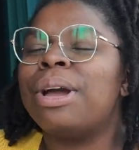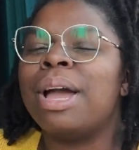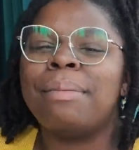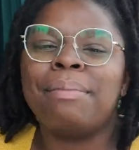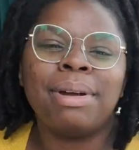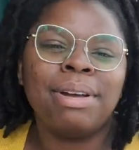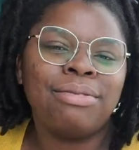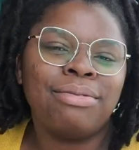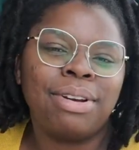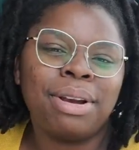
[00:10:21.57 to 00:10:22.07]
I
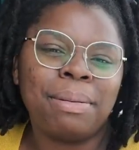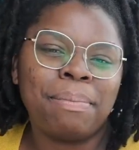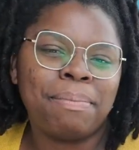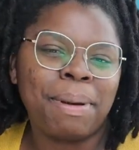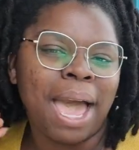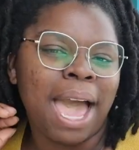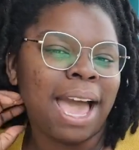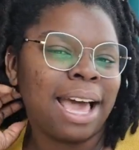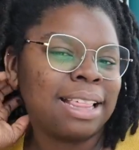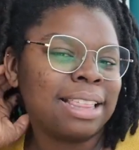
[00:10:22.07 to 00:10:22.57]
might run a
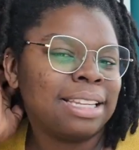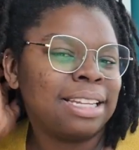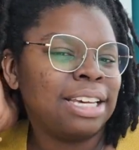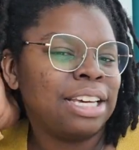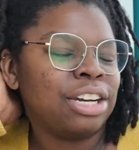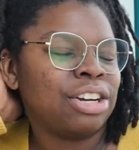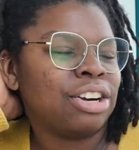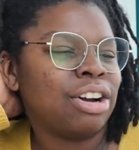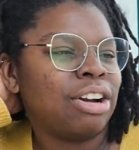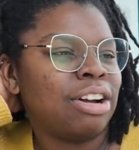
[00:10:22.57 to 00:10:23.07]
bath
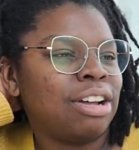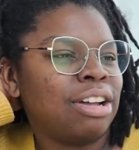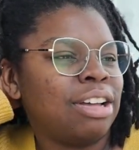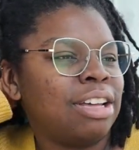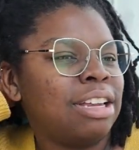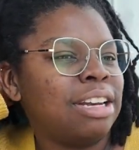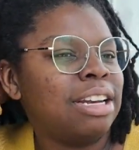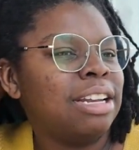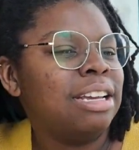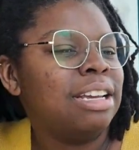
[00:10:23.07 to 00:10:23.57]
later
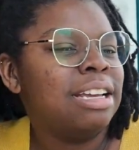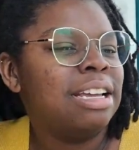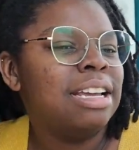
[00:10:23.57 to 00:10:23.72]
on,